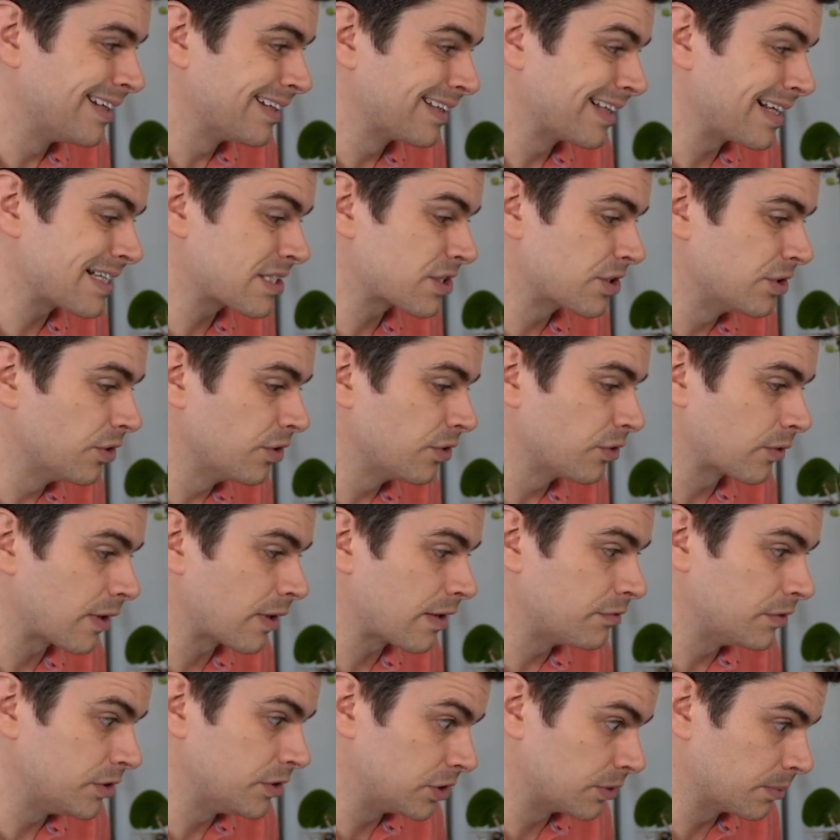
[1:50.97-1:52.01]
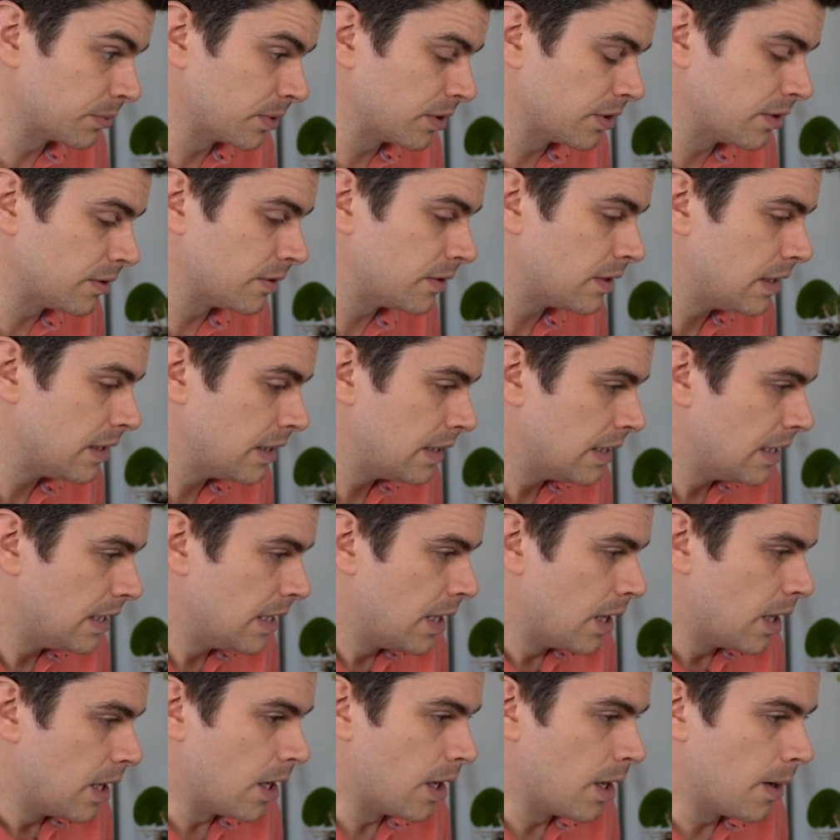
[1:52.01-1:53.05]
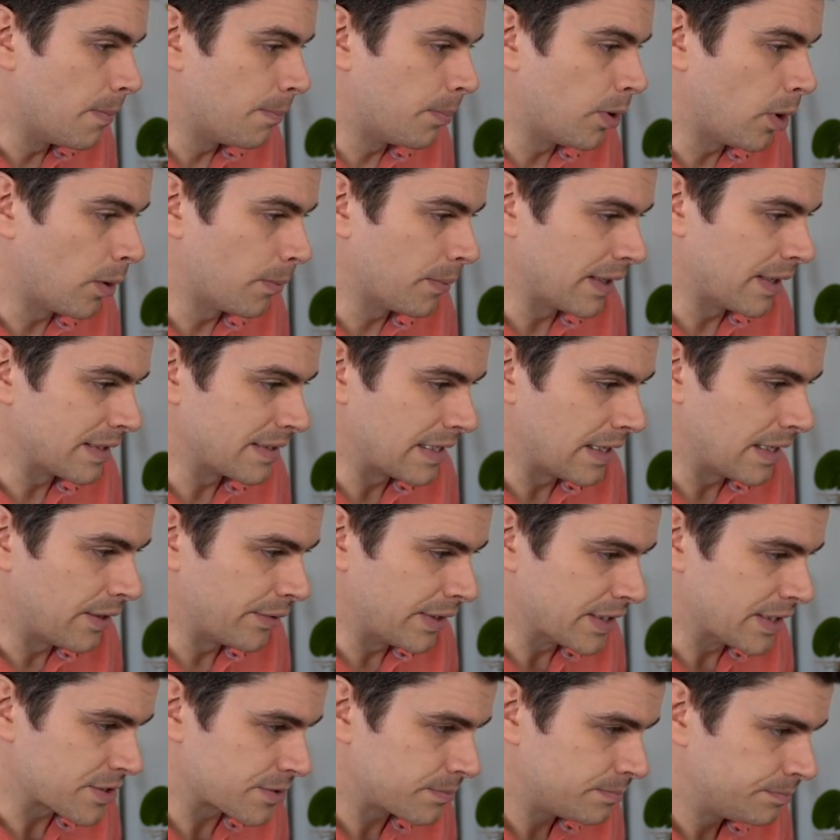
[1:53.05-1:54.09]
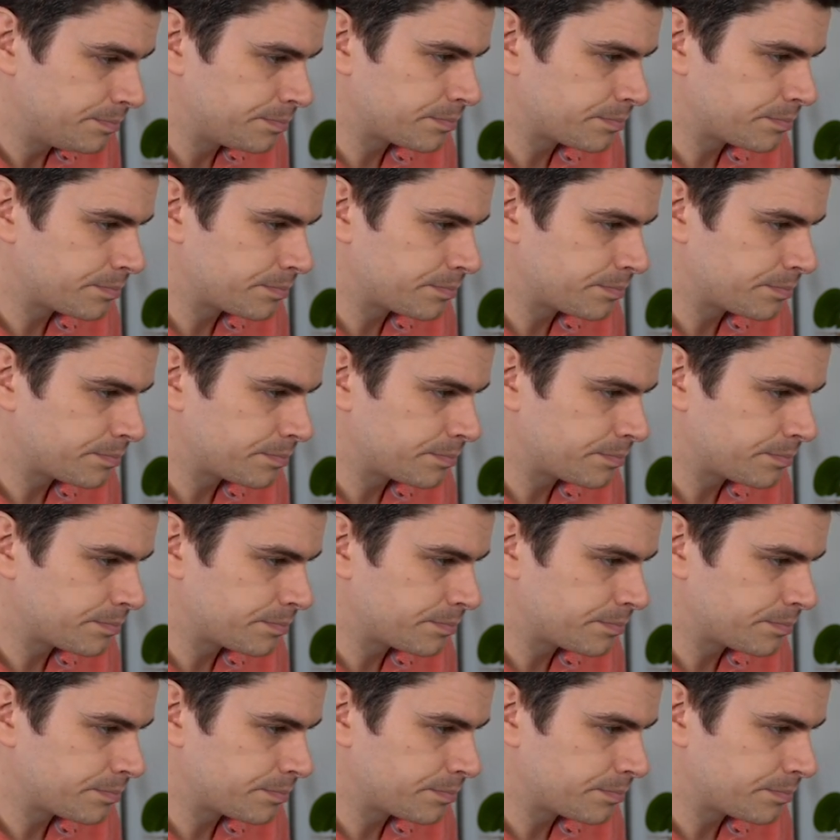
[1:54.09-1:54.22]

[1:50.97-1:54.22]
That's another average I'm going to pop that down as.